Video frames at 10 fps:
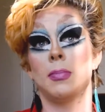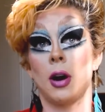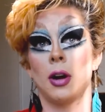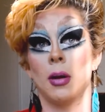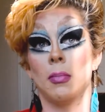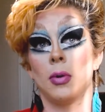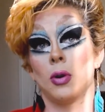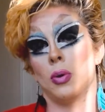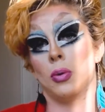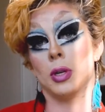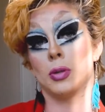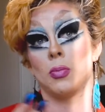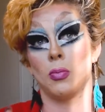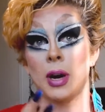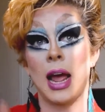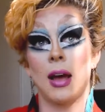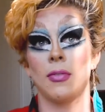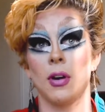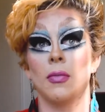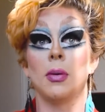Barnum, who is one
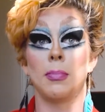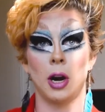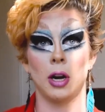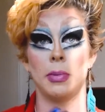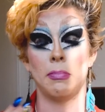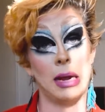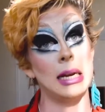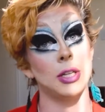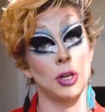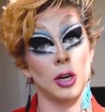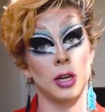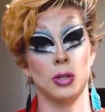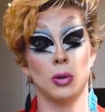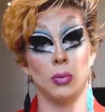half of the Barnum and Bailey circus,